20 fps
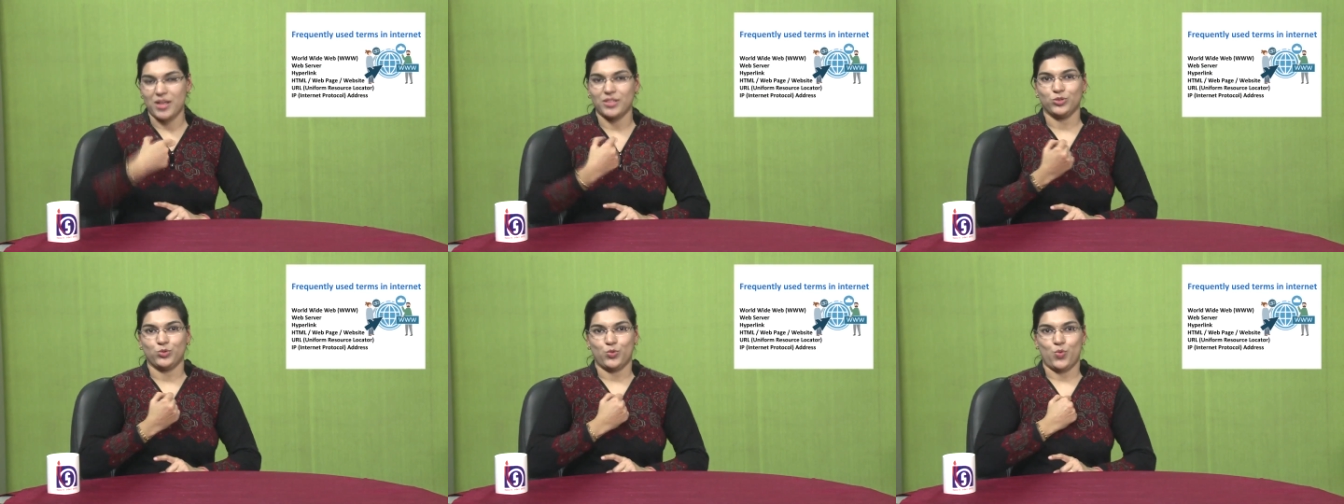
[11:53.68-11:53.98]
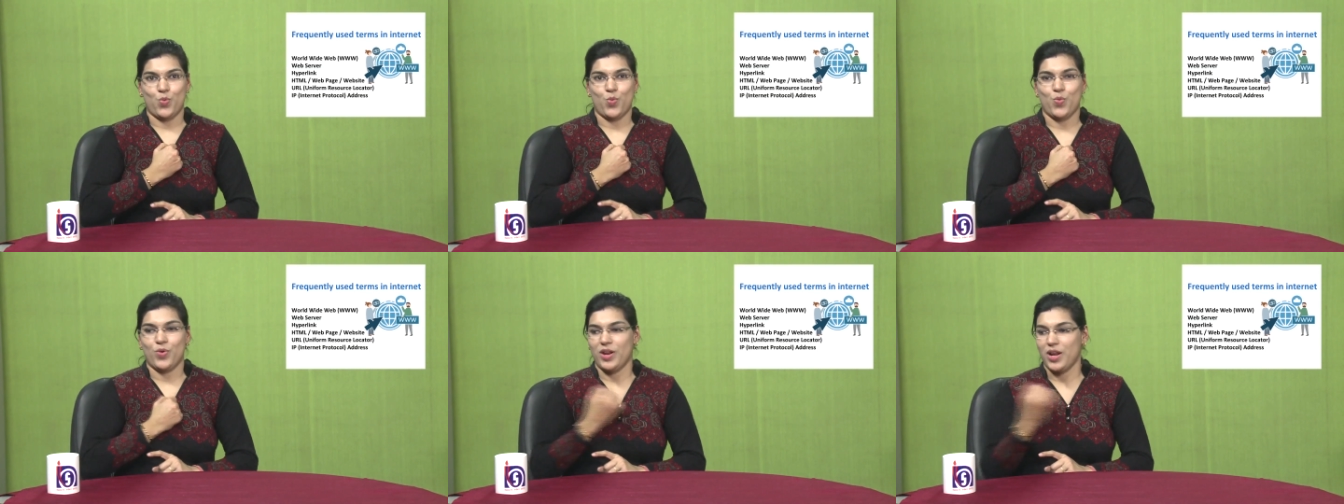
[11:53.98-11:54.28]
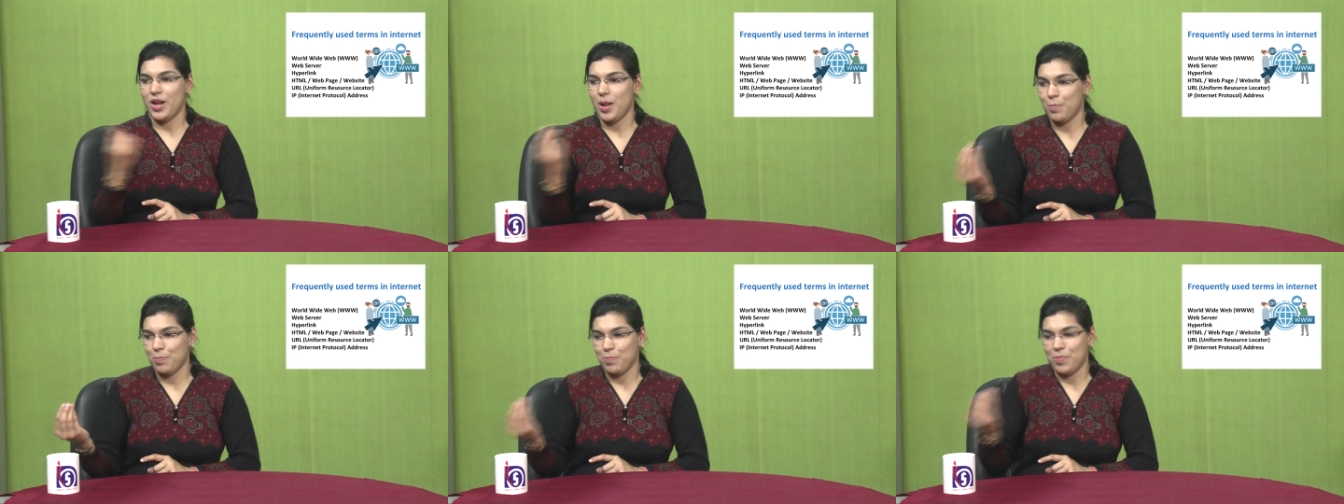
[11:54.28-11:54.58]

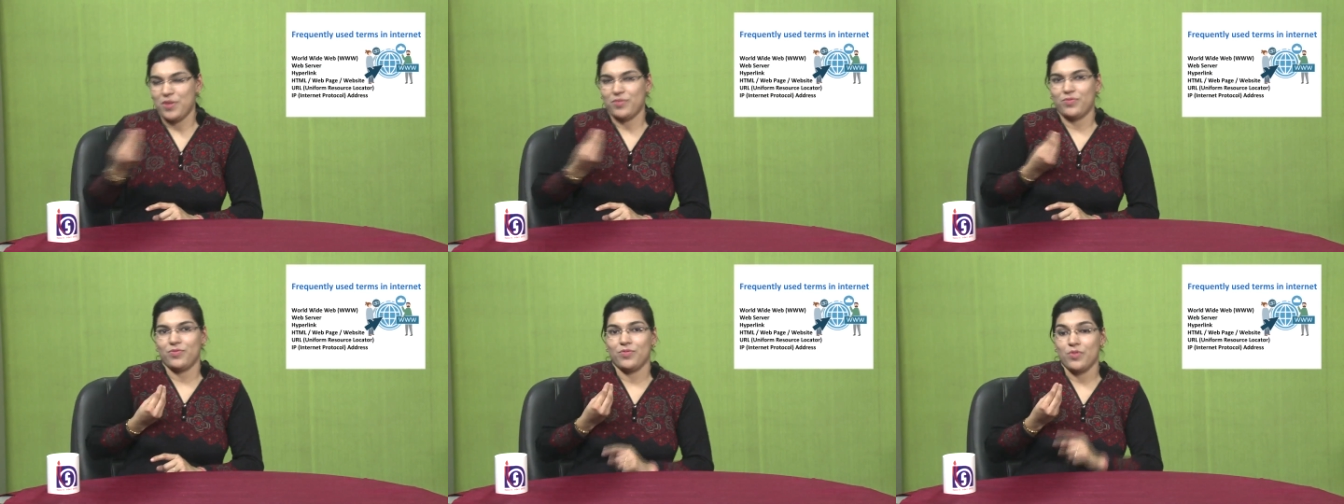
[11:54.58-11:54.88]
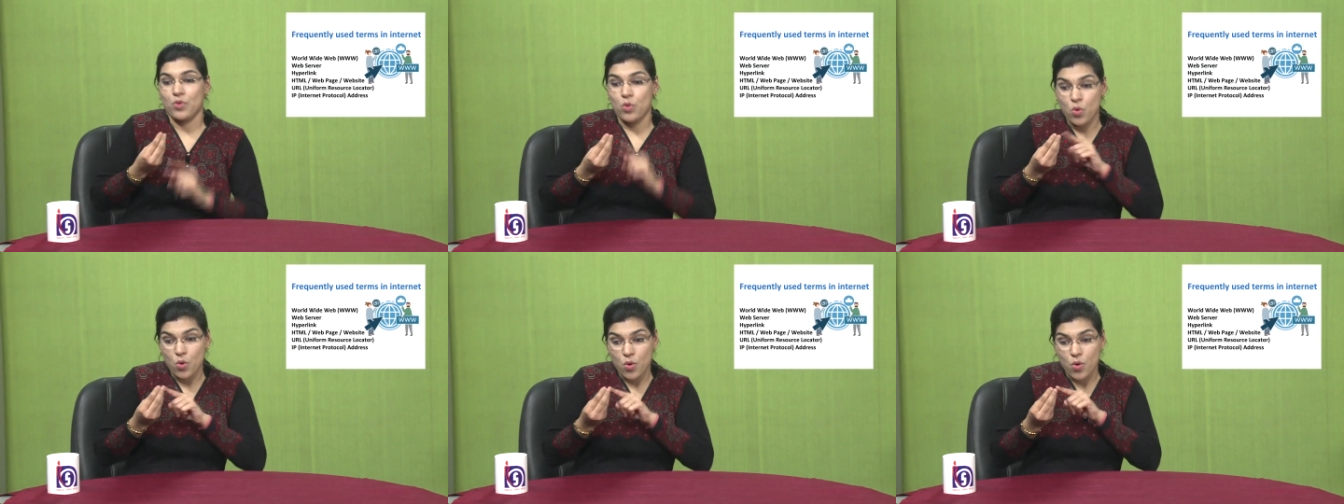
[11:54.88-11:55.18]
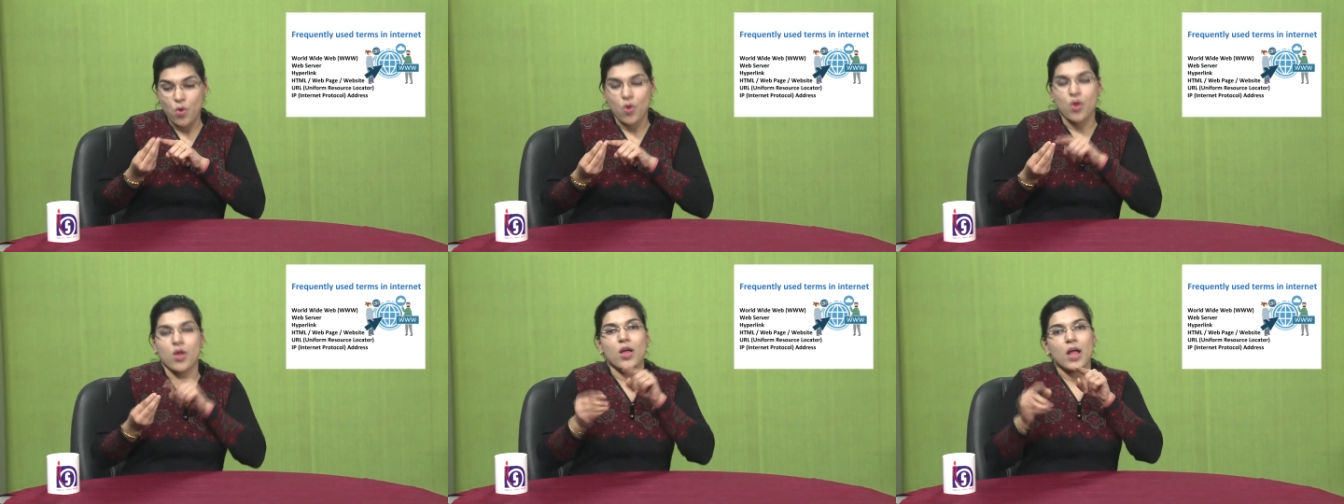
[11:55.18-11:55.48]
Wi-Fi is personal.
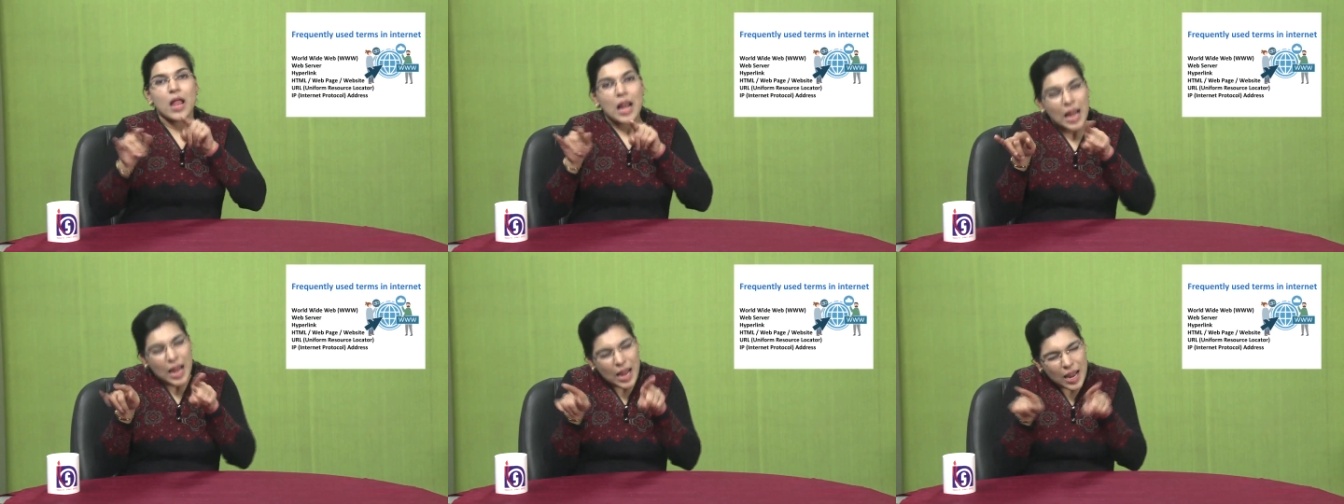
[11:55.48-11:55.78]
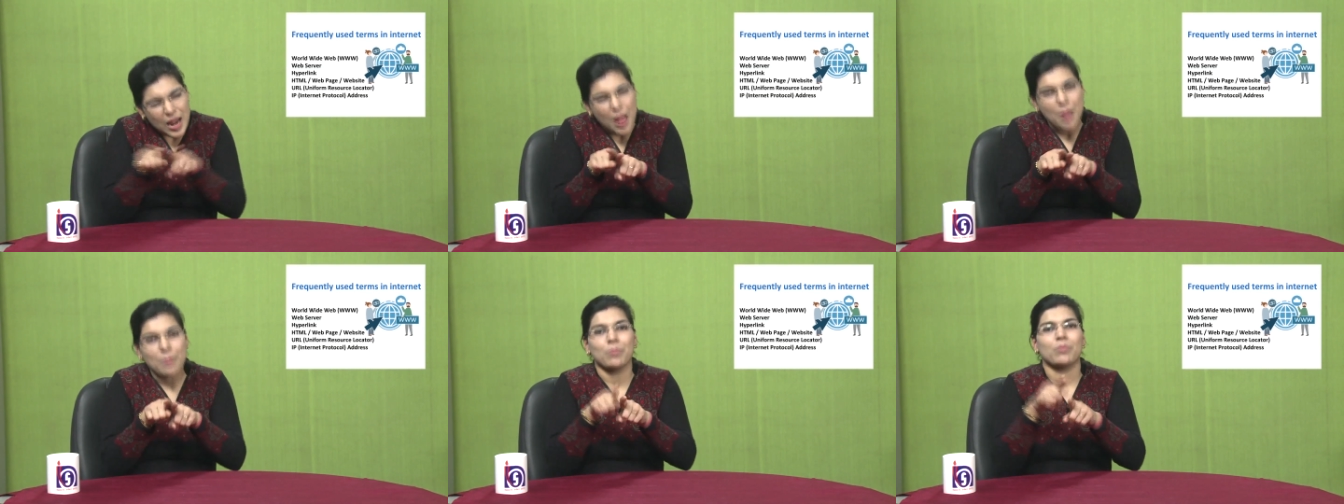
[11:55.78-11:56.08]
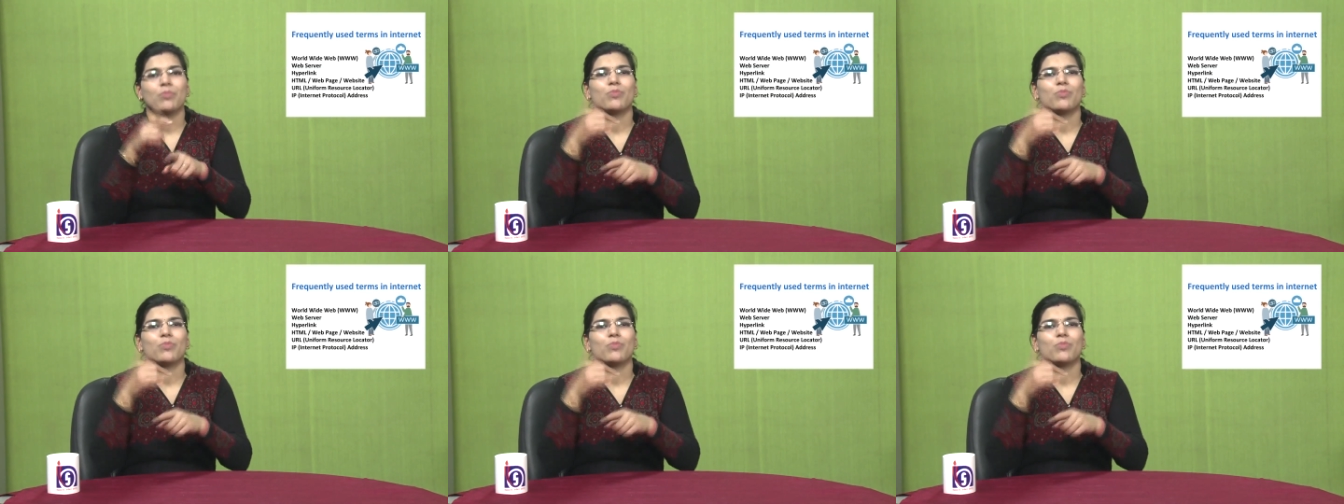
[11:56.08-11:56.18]
You cannot